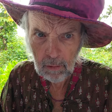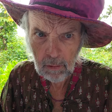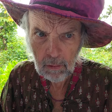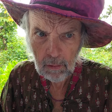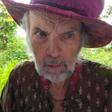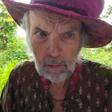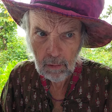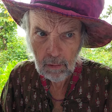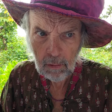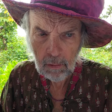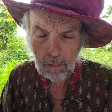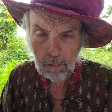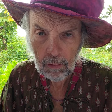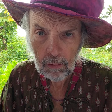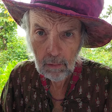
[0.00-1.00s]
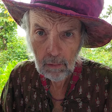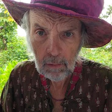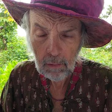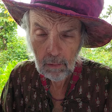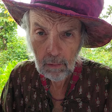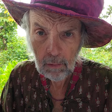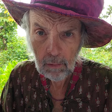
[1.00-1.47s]

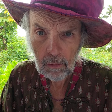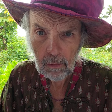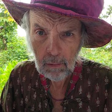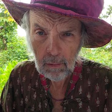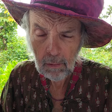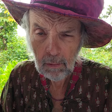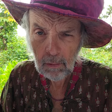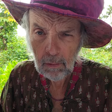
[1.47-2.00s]
No one is speaking in this clip.